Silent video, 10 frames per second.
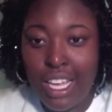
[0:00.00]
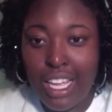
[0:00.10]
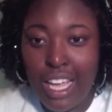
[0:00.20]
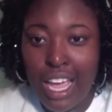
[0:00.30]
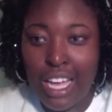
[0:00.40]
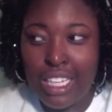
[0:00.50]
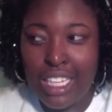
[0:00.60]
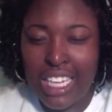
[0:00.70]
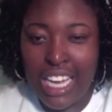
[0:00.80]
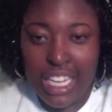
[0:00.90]
at
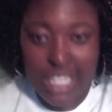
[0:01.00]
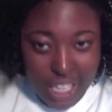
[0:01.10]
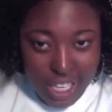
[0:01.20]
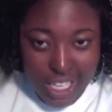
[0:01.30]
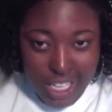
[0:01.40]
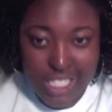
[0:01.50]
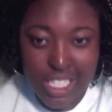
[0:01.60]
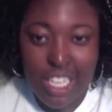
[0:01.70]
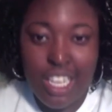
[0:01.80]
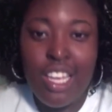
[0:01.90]
like 8 o'clock last
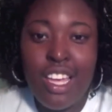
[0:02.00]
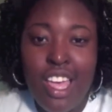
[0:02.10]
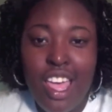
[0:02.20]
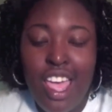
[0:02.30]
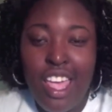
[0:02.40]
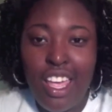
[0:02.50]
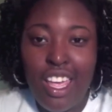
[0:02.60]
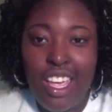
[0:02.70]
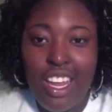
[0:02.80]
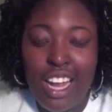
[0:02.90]
night,
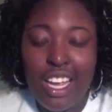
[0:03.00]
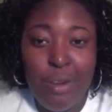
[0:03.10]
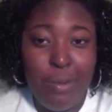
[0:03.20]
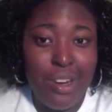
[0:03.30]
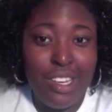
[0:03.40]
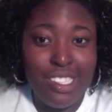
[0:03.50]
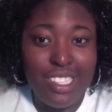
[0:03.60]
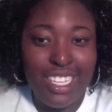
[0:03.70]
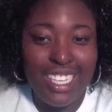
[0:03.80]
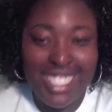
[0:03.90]
and I kept working until
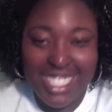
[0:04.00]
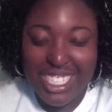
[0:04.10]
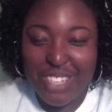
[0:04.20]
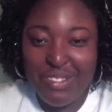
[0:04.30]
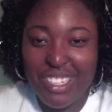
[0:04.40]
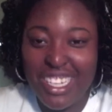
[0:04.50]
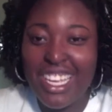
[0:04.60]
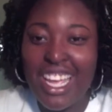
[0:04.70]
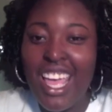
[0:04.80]
like 6 in the morning.